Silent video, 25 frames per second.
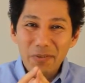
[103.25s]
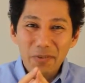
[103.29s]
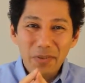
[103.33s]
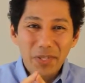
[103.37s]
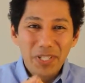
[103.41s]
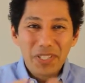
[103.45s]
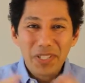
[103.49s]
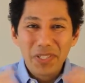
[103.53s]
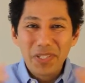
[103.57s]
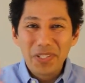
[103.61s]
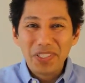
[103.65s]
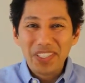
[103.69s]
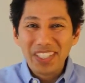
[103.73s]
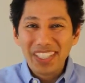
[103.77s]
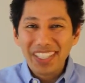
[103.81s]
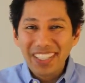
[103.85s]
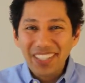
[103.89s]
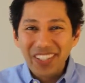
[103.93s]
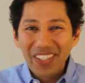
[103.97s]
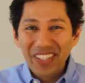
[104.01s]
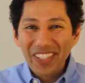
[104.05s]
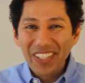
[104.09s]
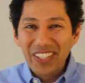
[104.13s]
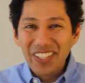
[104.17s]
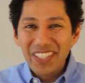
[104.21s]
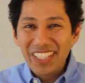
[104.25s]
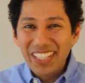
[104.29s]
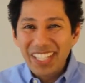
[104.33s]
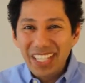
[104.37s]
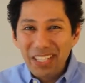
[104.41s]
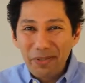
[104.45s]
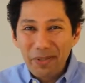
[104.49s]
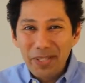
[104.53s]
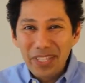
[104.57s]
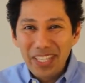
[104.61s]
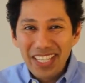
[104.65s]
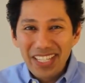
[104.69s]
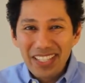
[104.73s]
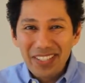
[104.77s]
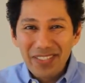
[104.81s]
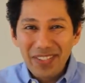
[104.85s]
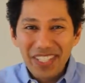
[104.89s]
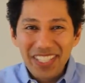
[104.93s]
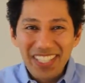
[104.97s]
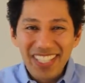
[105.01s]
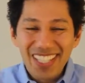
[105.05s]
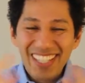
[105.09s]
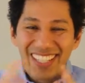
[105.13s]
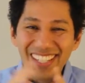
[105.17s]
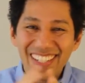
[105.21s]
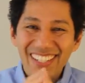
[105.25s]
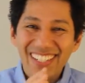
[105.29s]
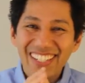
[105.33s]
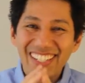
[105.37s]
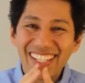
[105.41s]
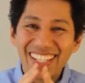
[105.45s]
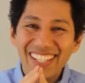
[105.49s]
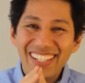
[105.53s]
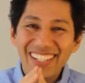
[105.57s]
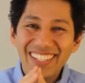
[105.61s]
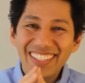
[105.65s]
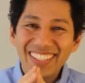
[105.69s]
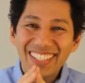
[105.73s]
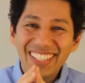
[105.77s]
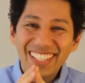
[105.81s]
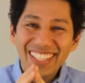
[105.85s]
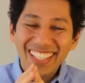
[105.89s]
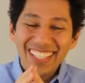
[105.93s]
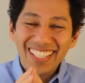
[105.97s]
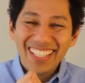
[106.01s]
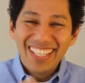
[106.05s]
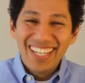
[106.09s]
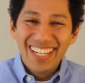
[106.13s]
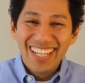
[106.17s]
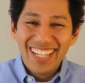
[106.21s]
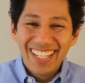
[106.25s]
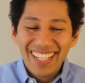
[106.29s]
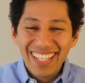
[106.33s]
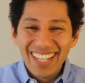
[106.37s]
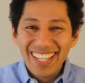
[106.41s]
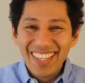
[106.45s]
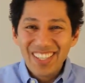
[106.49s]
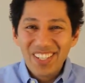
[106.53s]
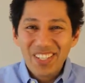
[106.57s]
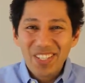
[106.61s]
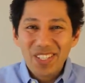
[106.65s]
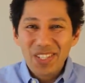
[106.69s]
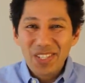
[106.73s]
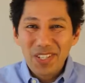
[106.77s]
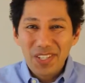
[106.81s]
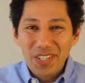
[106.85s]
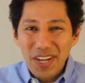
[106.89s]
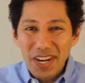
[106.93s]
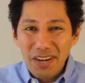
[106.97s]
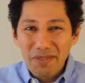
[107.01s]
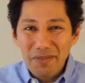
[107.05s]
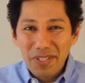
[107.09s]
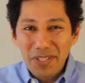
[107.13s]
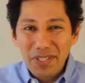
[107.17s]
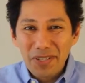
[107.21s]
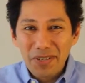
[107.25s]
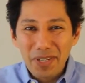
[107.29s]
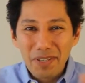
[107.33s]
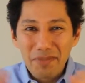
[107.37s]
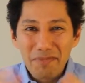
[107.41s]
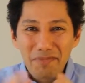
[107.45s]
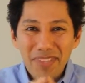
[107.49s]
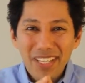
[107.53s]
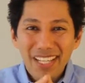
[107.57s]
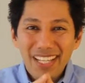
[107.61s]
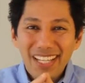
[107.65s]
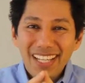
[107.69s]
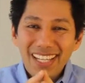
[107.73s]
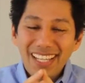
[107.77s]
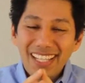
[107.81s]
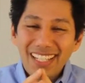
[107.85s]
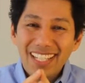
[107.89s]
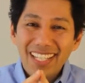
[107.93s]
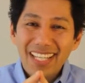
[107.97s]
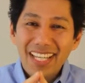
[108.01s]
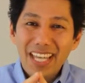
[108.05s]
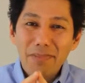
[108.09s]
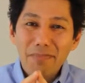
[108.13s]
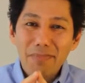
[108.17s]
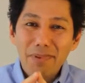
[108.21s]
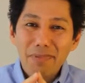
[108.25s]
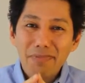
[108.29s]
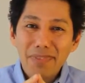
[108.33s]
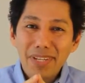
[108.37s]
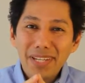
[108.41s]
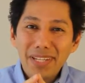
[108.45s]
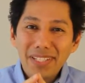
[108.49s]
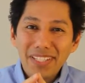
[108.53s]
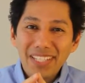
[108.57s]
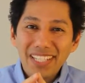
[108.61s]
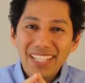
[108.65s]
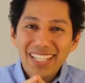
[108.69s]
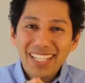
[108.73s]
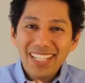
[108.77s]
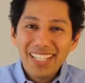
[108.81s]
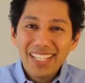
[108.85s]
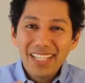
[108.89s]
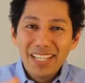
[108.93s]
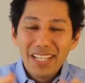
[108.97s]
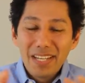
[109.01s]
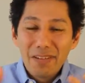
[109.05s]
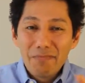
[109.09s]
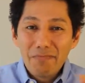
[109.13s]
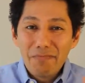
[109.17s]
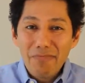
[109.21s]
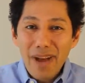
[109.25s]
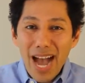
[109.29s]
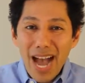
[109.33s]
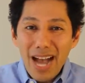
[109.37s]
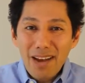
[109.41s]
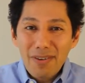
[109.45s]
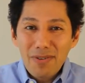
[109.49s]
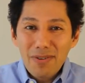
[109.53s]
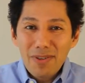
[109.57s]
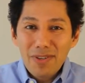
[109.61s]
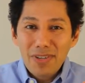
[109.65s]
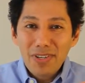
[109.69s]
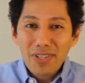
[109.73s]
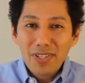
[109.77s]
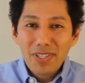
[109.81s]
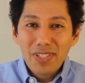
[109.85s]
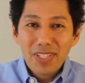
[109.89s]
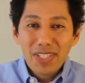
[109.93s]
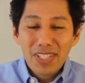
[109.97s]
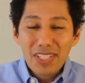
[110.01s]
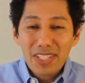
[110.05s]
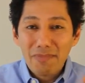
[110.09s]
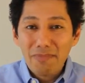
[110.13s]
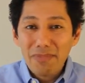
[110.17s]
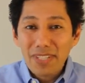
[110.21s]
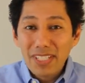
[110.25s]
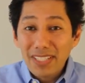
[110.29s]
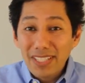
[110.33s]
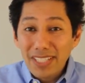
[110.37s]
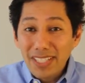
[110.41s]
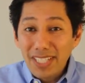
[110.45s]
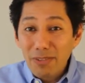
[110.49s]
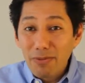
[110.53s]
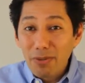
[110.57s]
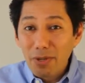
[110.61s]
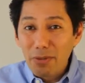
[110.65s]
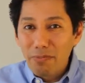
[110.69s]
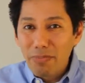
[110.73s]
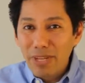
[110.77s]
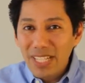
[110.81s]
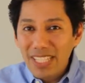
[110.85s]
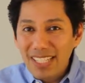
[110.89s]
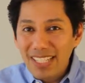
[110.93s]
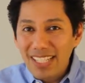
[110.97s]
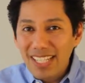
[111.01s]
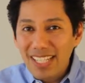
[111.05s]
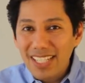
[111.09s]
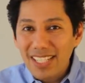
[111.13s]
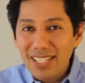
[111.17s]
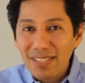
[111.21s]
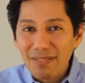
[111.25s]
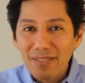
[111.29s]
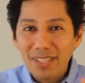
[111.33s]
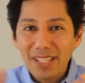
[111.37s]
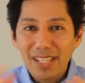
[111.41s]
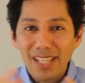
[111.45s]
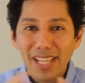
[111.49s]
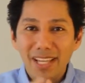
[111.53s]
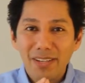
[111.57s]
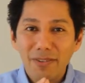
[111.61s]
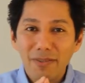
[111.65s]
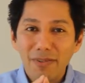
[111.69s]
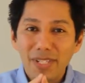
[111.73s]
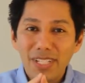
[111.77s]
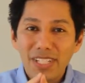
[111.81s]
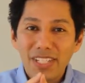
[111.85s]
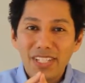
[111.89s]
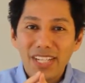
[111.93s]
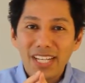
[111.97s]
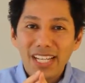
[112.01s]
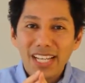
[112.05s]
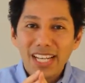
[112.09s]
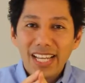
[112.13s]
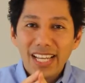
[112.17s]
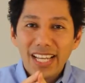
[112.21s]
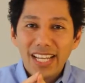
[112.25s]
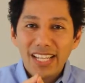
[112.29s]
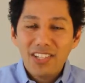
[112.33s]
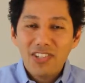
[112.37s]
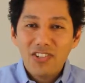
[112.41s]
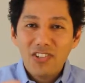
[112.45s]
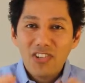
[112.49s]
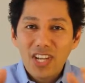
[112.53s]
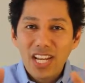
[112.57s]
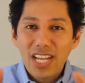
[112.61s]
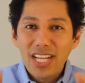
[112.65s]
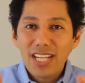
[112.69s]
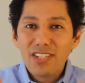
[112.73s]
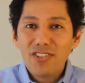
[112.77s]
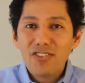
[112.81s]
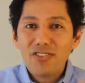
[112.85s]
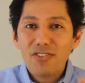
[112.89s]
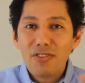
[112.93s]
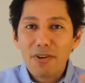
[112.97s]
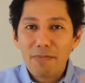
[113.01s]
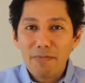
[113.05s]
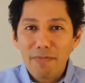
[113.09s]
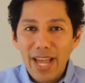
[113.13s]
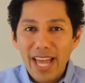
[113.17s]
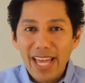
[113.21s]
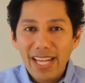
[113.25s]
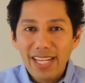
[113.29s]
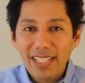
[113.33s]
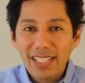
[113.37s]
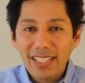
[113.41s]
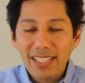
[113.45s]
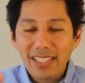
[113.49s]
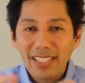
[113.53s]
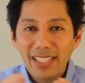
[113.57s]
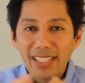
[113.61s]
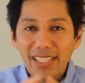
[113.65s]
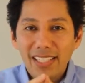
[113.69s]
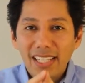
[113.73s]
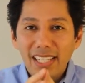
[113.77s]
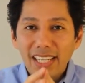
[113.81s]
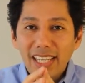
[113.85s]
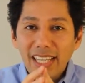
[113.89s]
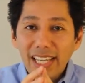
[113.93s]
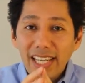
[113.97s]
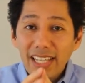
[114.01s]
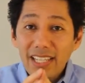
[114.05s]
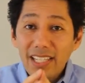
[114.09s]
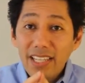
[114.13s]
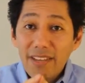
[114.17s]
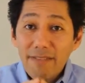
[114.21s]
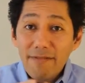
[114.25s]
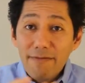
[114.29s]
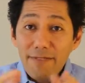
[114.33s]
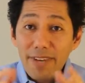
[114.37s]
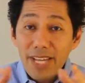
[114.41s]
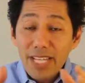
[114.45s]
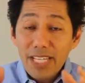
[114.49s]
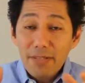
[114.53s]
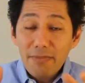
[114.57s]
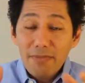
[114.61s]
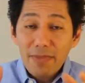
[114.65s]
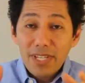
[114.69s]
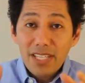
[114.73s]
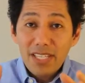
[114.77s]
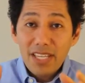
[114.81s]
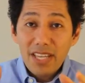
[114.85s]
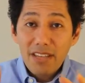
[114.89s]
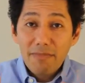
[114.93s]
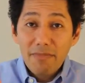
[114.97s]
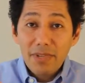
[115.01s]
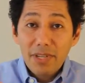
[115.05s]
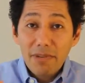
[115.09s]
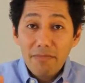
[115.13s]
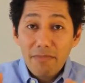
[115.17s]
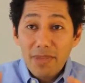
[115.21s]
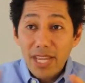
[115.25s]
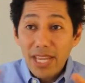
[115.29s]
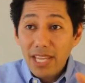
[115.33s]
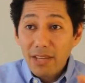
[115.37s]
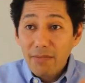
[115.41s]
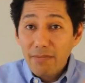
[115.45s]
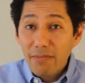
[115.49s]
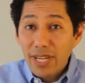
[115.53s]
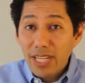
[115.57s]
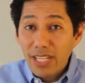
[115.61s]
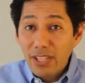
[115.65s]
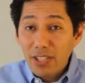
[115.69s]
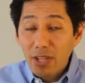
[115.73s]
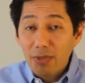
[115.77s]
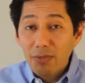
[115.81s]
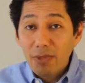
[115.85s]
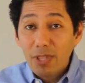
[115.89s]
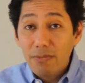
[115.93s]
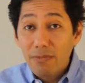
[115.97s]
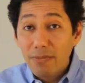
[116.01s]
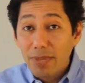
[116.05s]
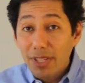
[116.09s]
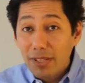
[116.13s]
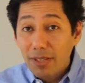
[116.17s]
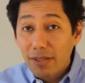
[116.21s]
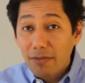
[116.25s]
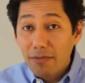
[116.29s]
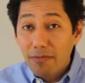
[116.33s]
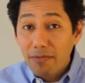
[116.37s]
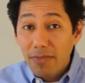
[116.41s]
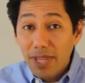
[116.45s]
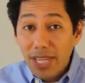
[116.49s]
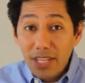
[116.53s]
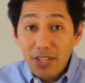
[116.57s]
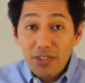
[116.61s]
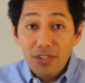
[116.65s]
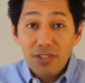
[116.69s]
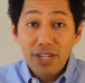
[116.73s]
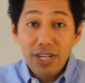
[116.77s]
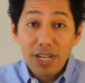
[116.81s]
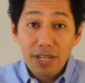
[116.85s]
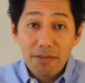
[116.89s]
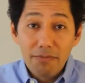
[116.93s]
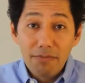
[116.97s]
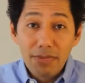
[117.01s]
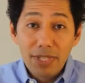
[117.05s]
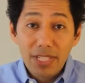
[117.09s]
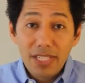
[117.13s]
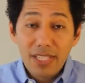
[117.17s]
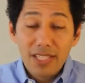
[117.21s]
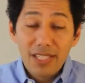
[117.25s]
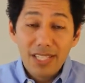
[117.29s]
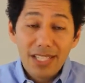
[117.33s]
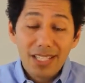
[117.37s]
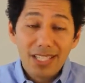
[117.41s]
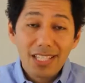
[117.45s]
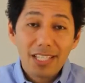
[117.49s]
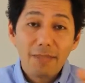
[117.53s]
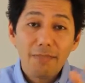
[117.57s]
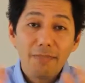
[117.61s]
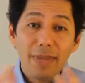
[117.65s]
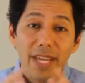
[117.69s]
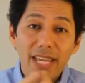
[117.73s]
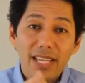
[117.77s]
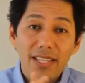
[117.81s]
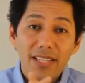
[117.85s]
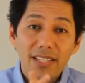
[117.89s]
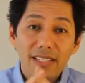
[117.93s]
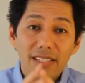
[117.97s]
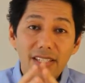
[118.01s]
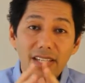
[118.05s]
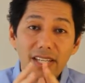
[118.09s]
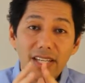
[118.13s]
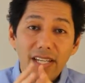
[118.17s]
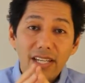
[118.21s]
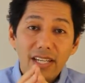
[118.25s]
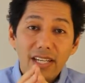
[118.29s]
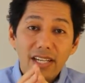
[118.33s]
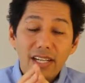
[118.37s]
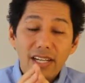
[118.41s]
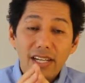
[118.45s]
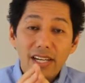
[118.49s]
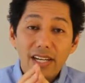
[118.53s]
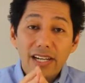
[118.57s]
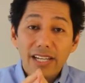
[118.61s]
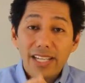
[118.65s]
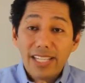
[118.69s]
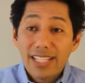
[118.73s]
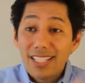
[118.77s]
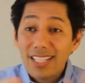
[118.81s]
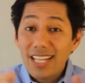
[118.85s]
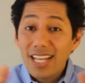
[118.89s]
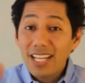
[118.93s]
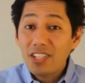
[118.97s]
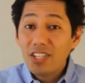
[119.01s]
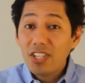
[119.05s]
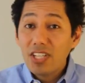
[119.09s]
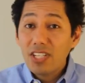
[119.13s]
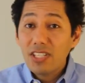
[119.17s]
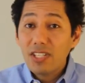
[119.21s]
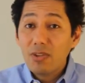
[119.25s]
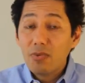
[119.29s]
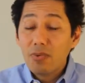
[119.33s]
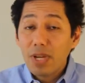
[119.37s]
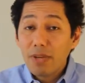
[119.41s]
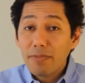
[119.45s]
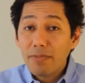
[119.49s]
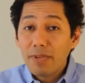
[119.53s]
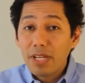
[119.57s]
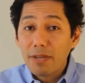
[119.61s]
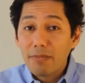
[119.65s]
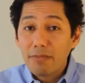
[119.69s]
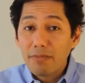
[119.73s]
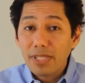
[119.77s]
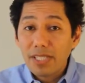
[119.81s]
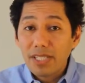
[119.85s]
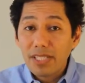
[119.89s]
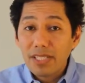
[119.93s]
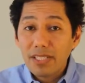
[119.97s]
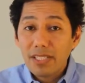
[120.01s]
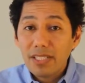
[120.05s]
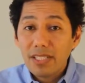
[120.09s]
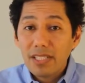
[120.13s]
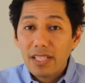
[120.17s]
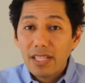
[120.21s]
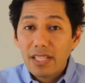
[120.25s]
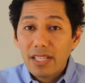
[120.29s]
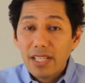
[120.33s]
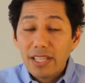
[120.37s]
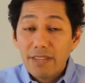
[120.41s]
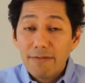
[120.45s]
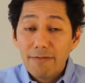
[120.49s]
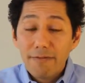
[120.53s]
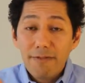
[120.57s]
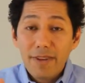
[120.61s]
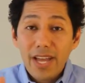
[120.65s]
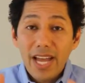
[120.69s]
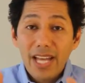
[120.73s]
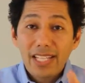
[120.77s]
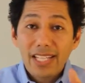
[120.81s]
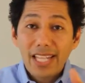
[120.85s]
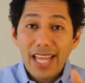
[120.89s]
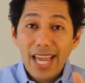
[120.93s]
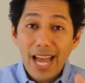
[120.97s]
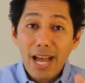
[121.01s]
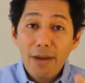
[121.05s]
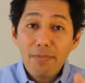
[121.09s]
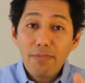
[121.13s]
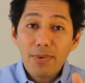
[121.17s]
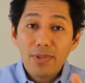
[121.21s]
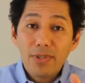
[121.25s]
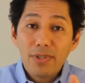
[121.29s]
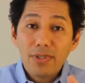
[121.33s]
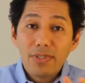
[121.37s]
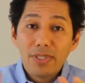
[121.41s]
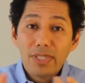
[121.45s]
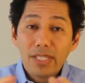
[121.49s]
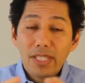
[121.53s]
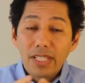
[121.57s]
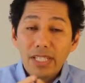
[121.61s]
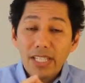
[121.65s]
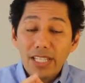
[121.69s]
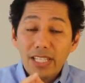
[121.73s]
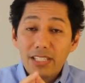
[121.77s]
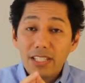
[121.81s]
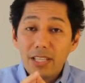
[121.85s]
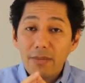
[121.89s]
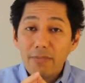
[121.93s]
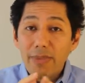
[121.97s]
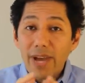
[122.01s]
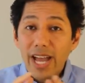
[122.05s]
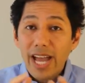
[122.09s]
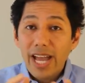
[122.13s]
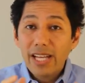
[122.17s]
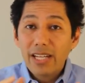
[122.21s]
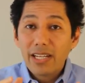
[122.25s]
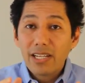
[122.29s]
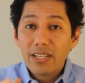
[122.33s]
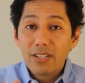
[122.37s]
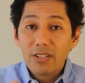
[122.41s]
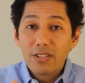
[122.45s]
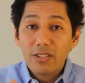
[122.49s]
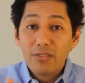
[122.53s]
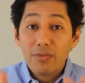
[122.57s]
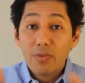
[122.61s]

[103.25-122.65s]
We certainly don't look like we did 20 years ago, neither does JavaScript. The capability, power, stability, robustness of the language has changed dramatically. And the investments have been made by some of the major companies in the space. It's not just the web companies. In fact, Apple is the backer